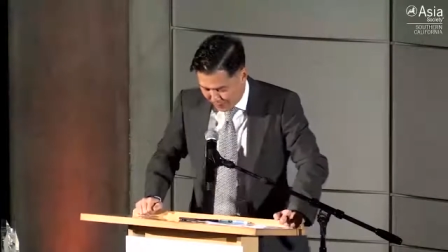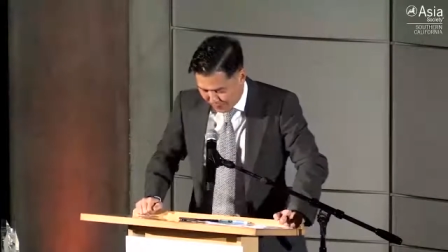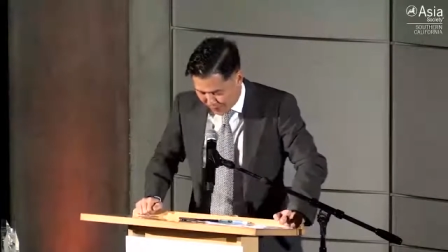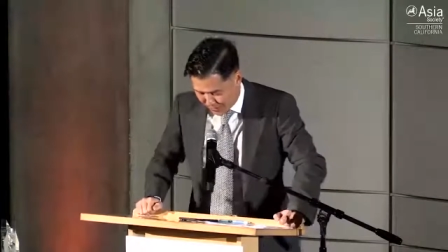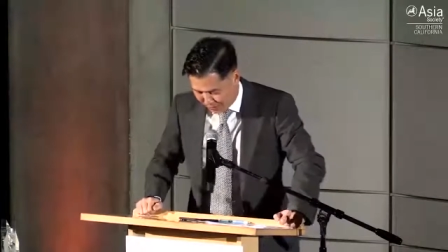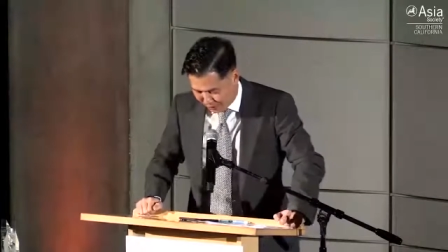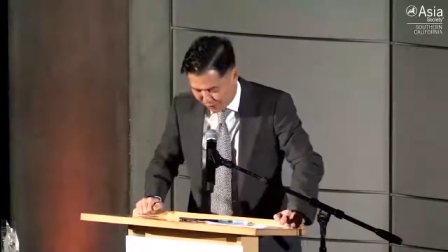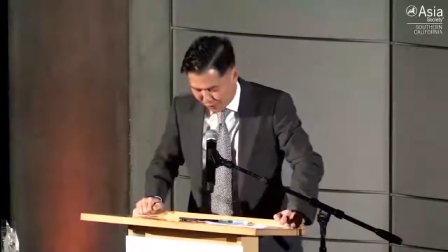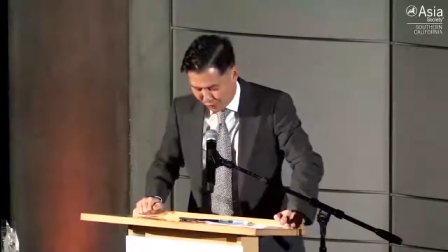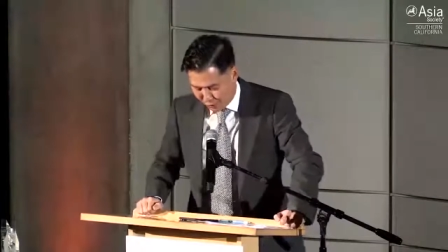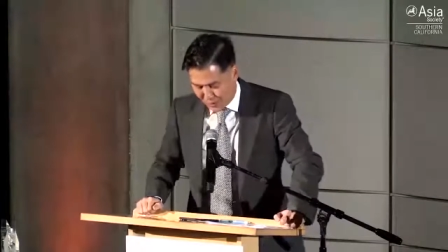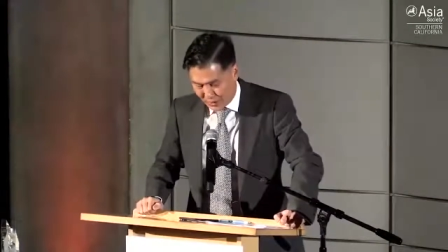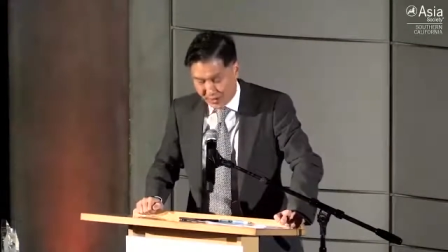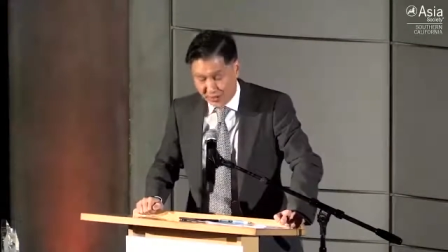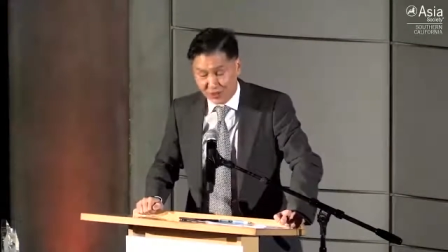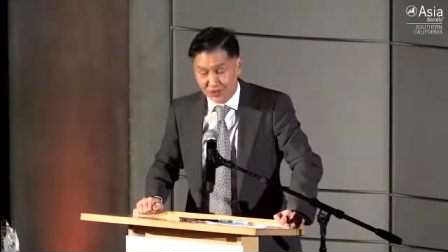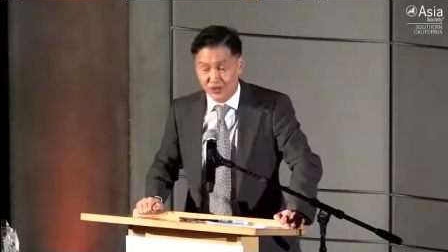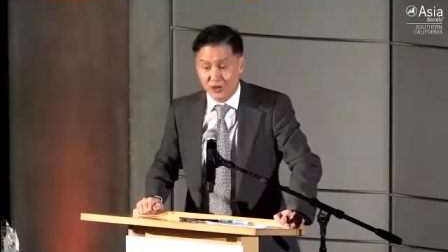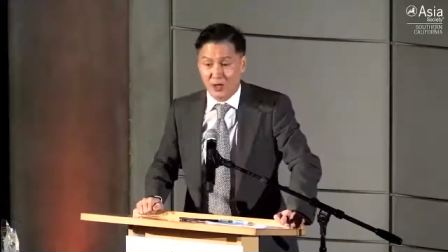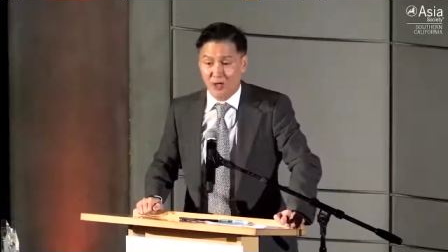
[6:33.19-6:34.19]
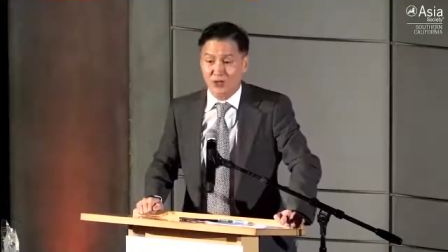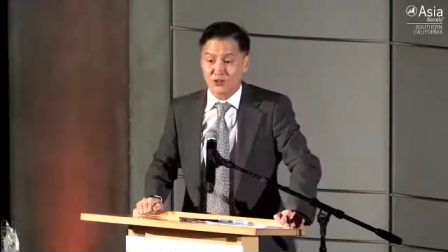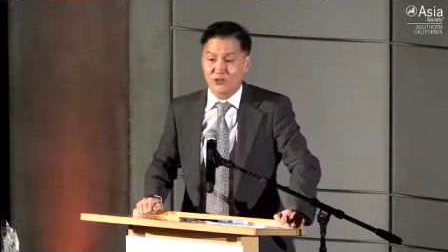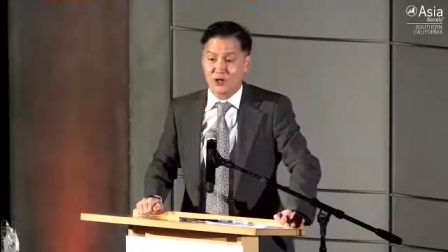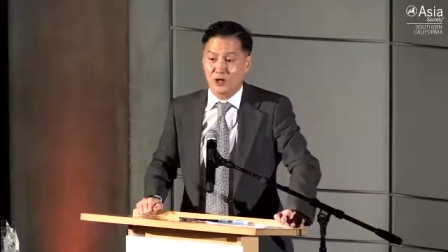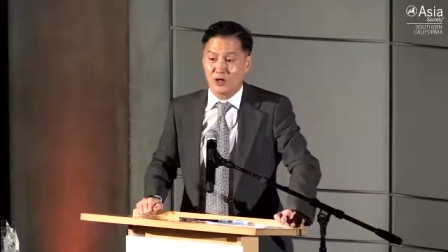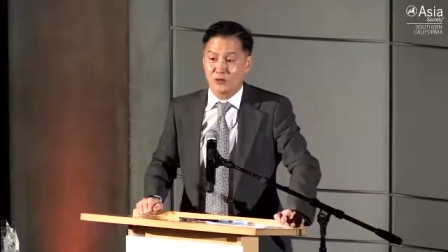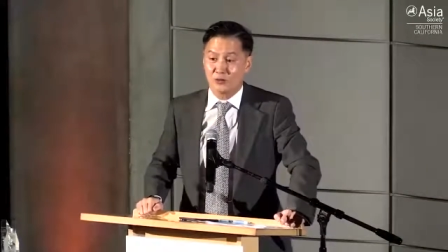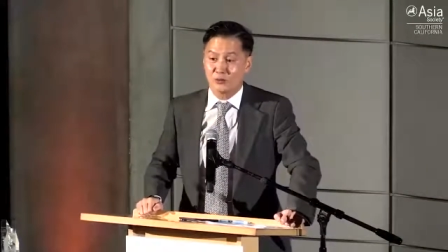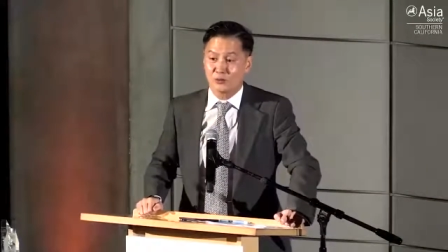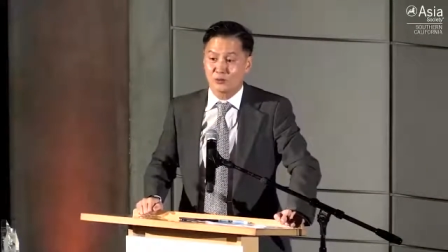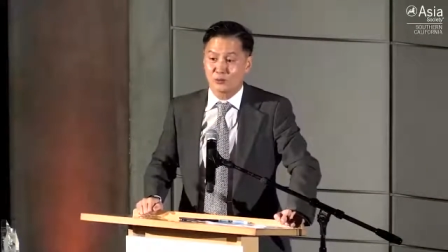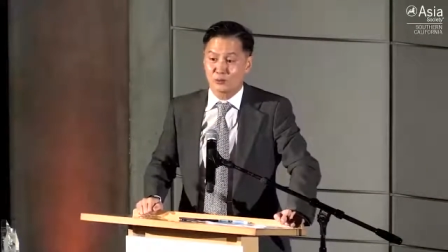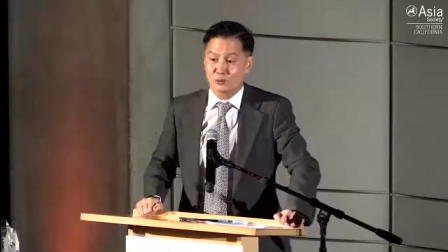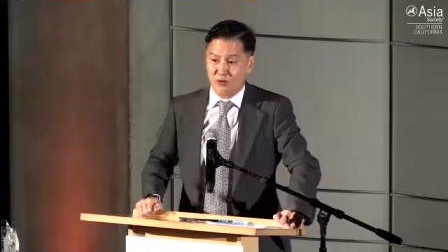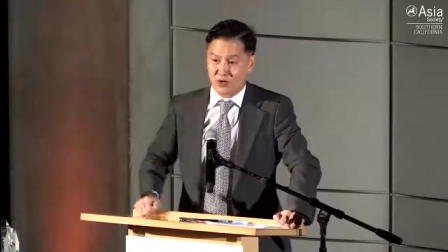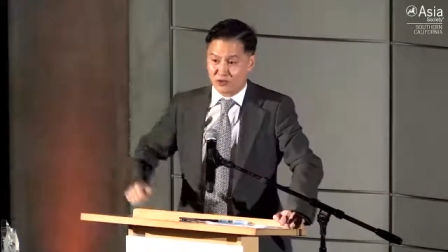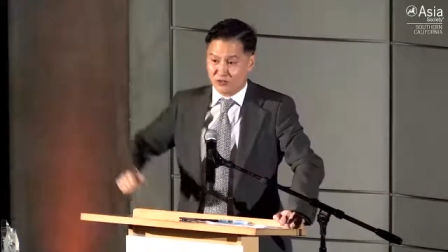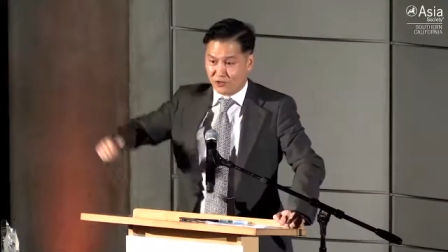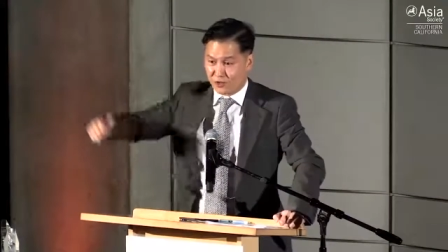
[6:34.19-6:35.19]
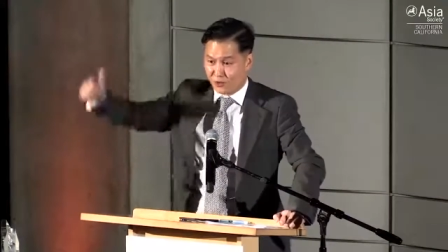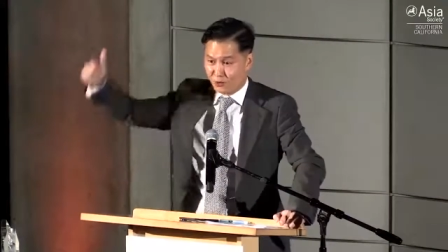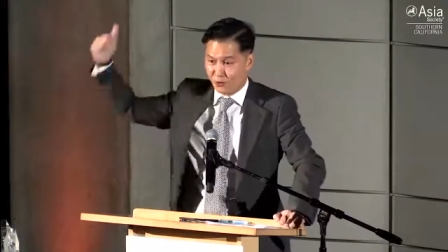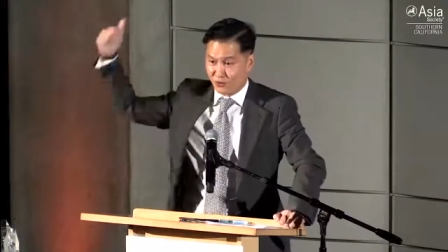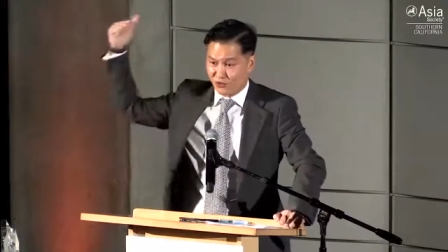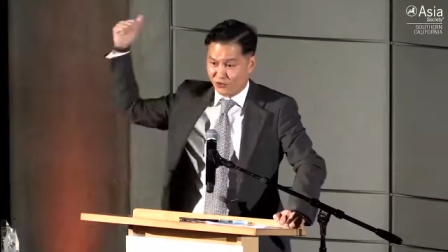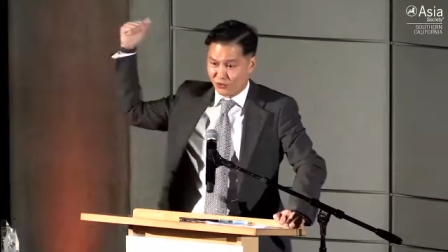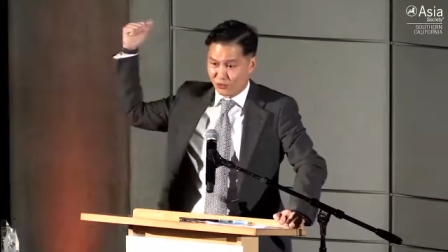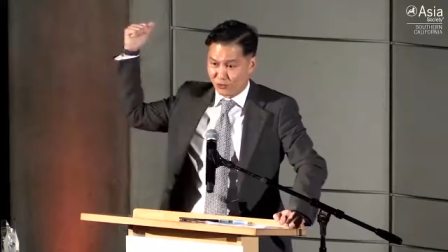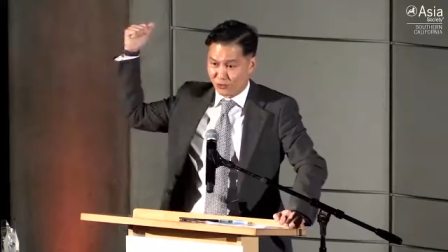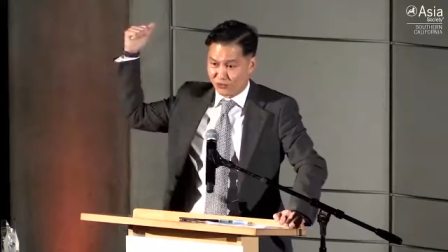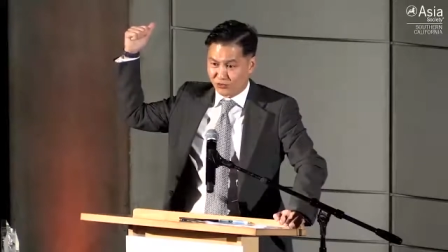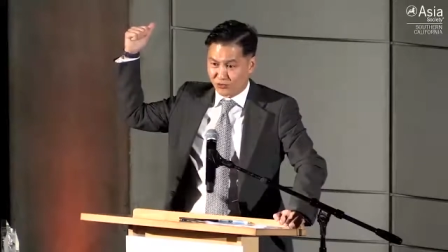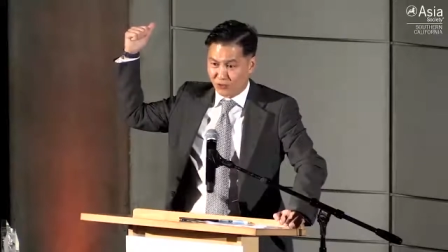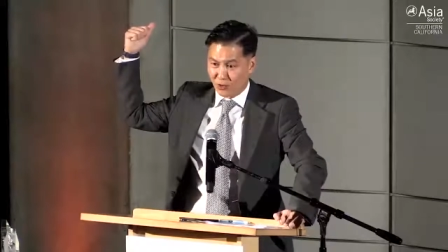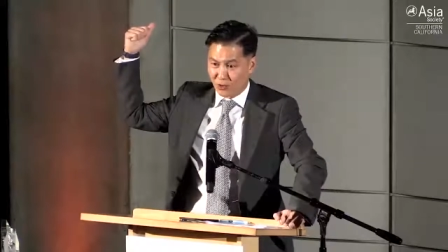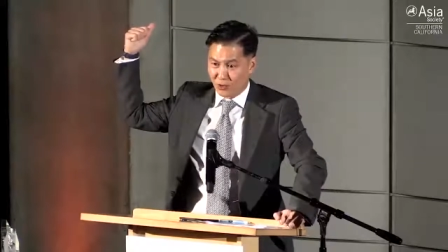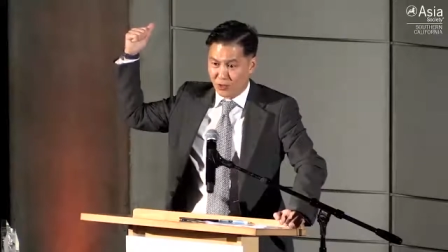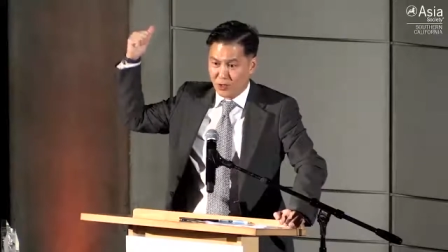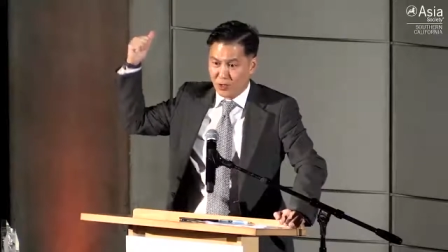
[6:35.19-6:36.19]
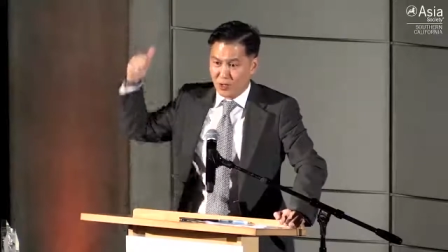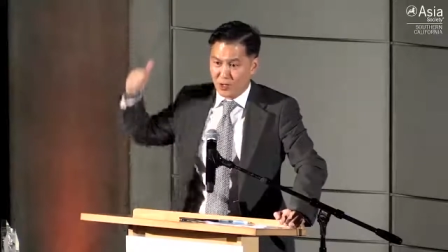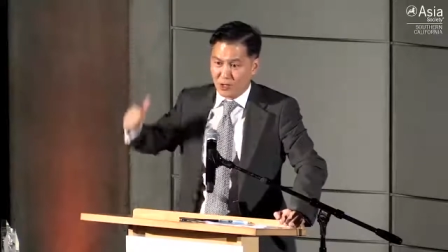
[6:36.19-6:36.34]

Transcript: back to a Chinatown project, which you saw,